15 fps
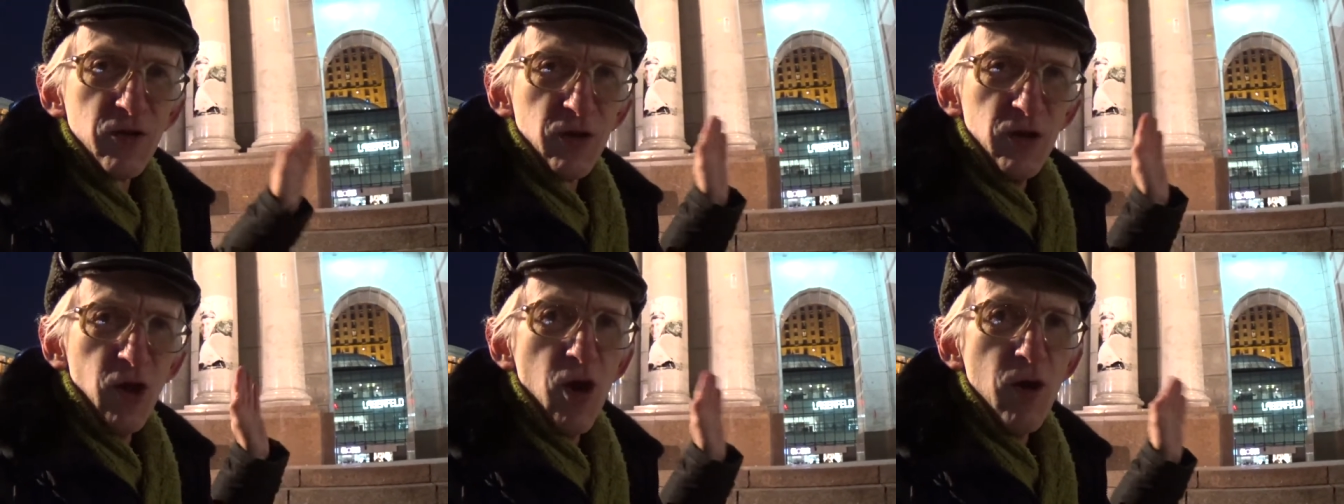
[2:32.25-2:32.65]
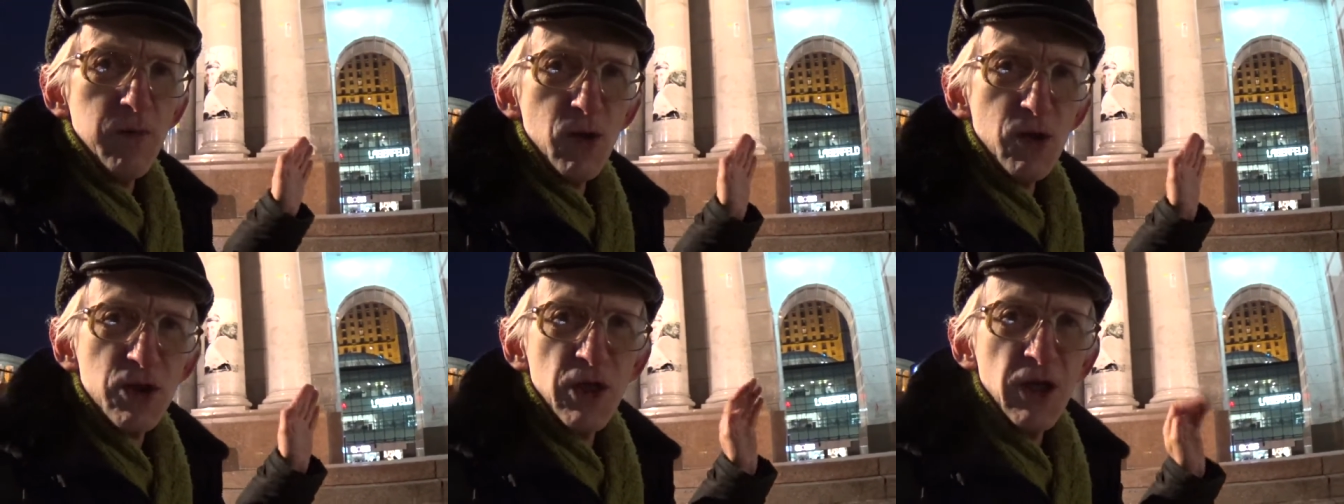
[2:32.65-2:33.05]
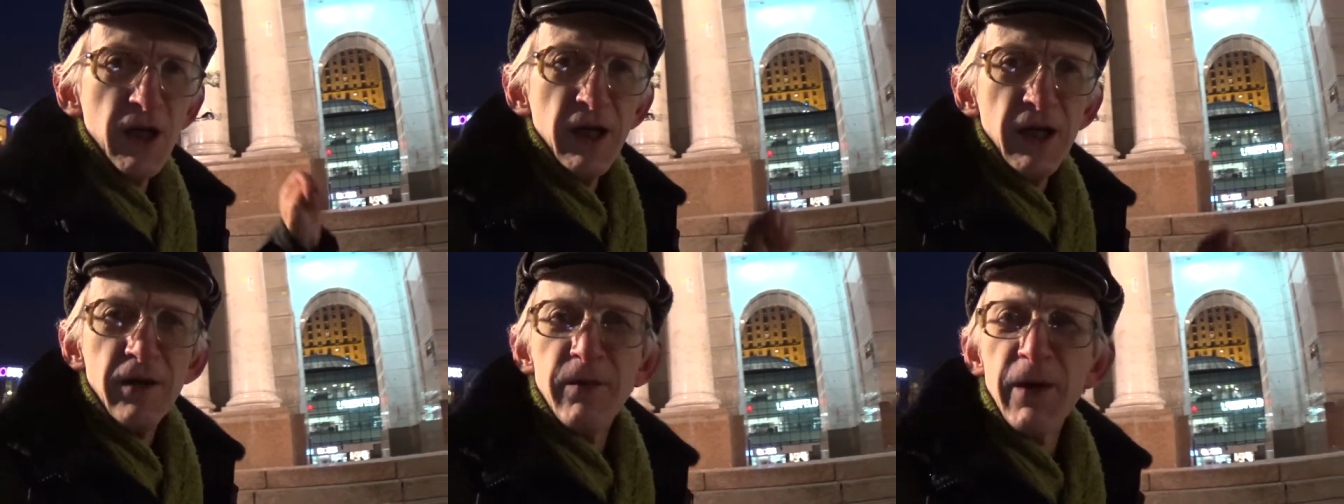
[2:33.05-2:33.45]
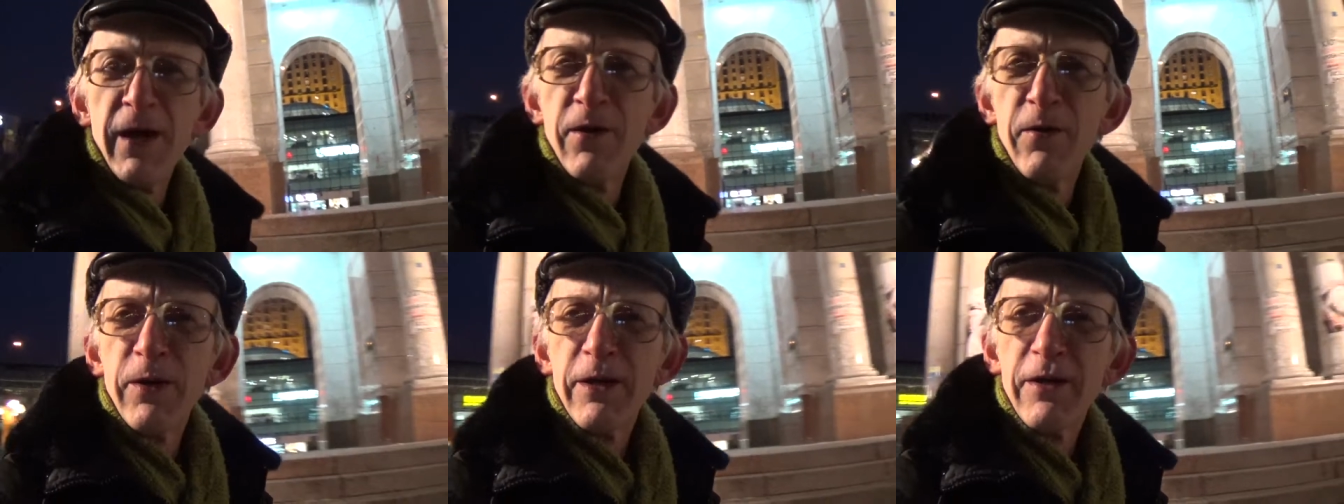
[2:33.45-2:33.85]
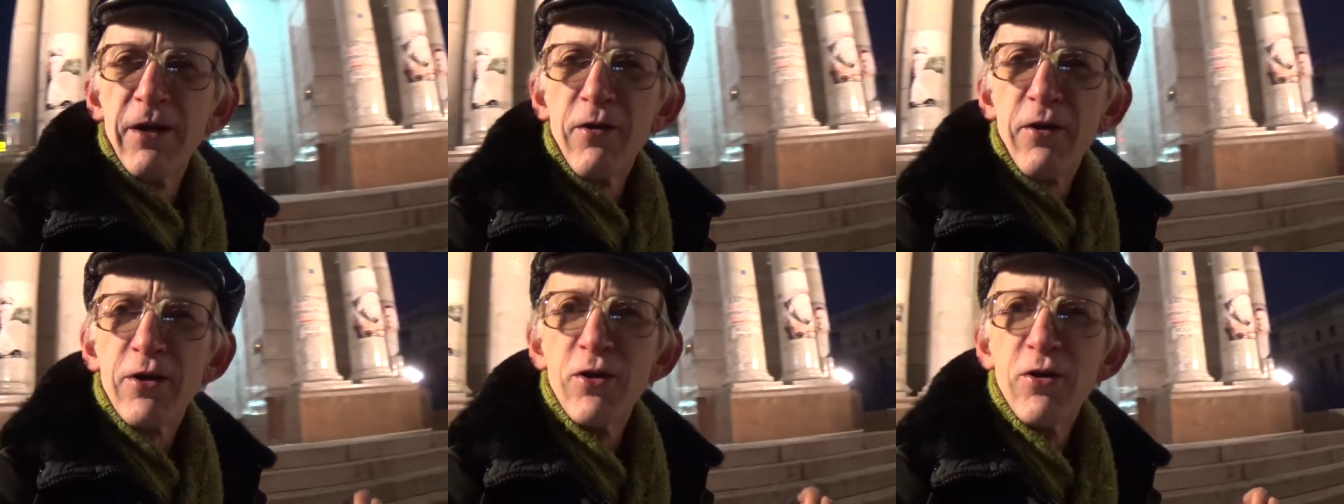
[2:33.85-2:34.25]
Globus, where we
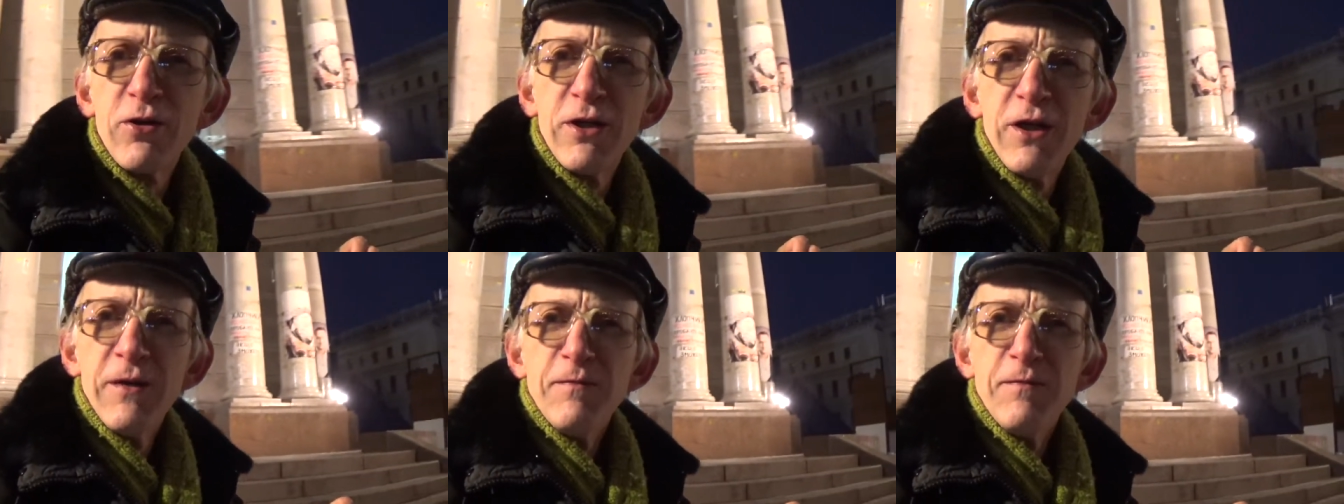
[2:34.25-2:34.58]
record